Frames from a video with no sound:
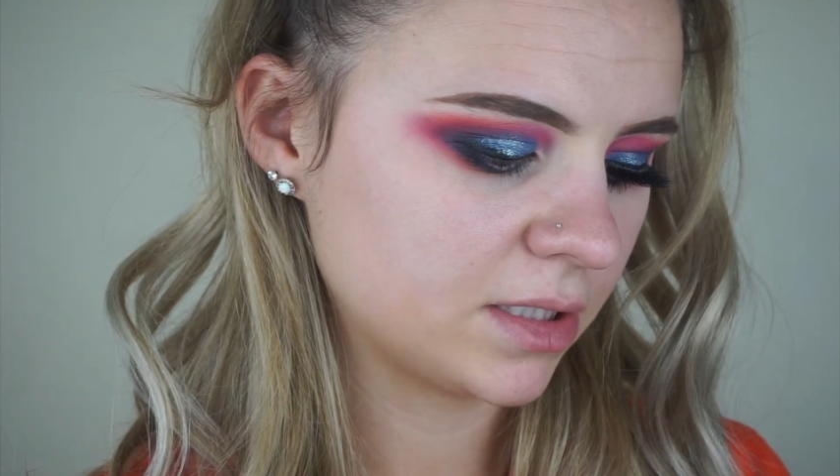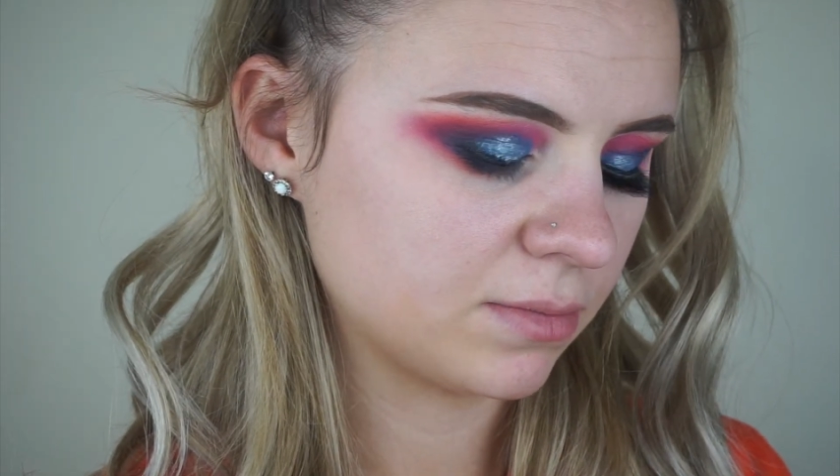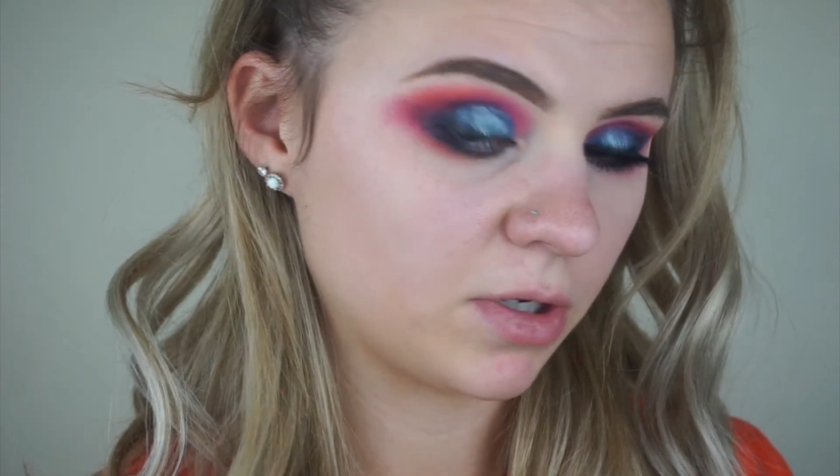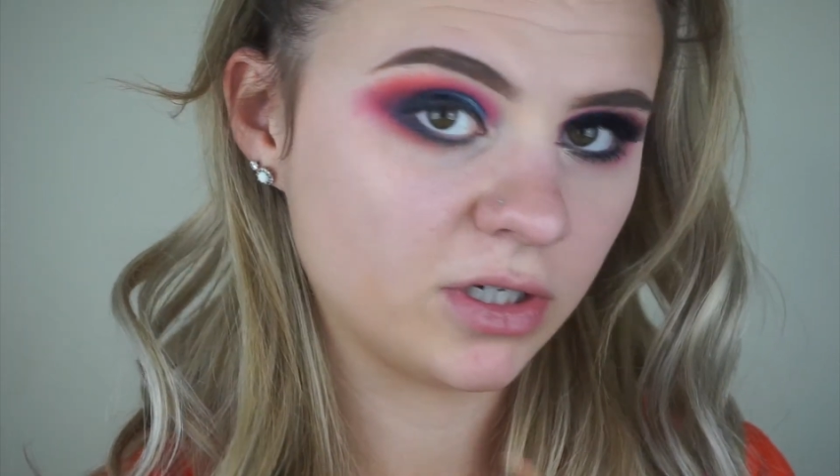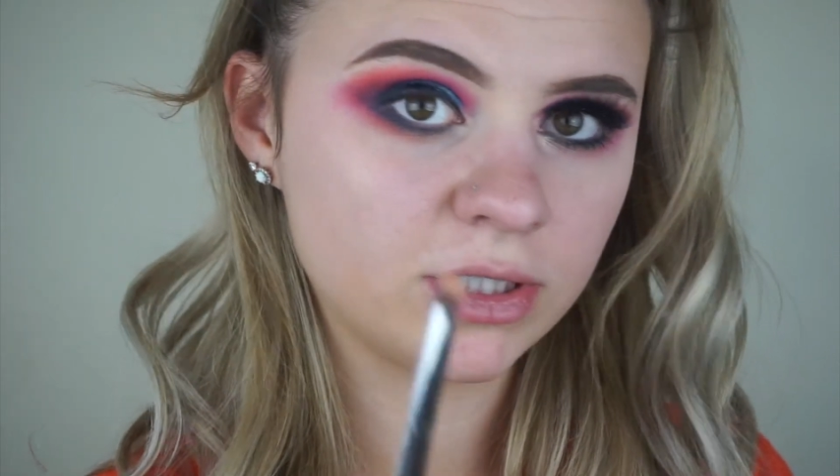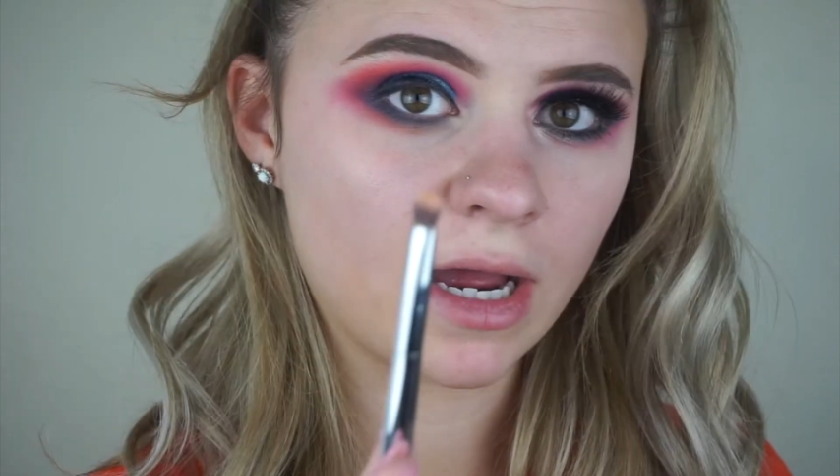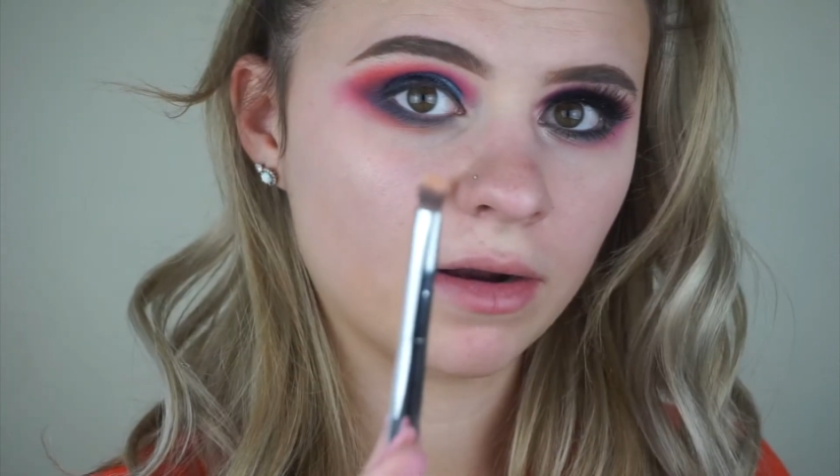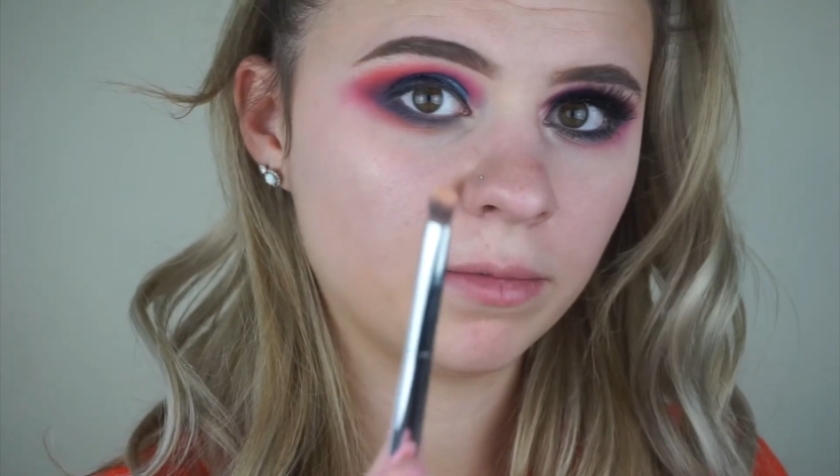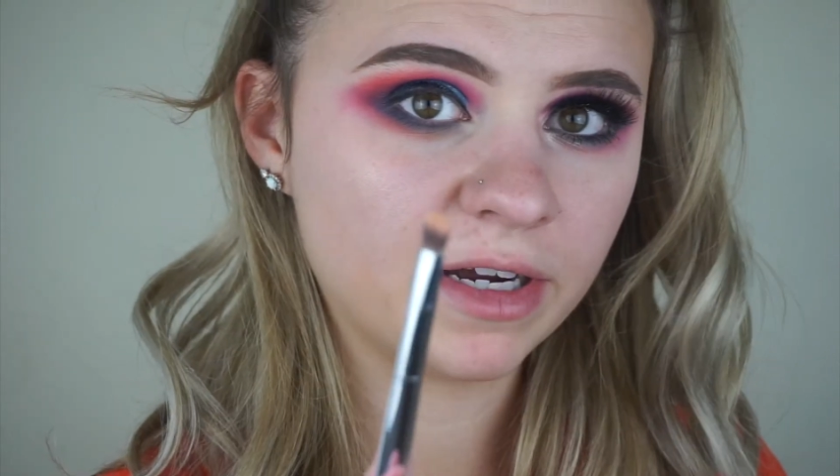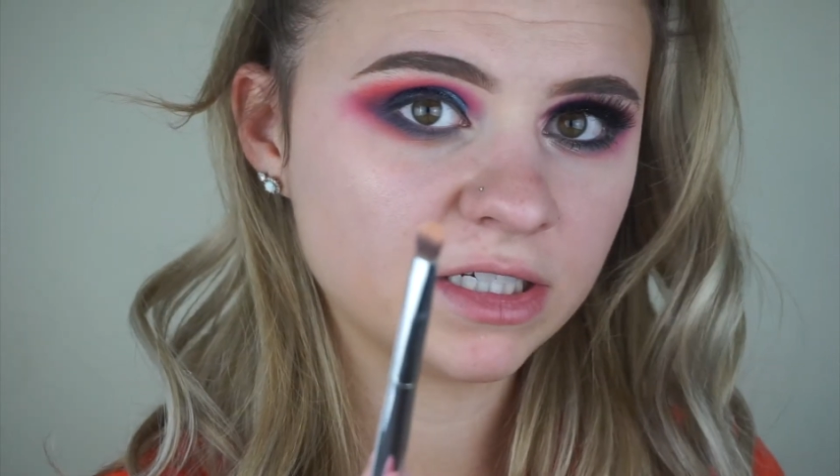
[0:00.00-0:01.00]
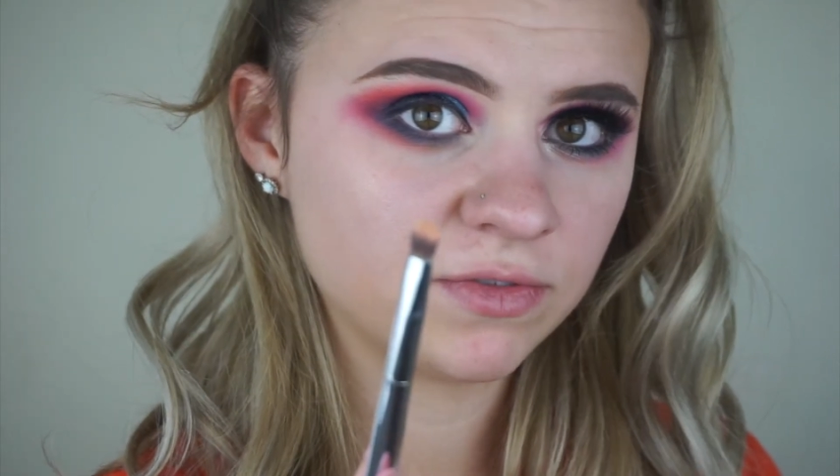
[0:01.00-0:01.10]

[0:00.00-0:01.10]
small shadow brush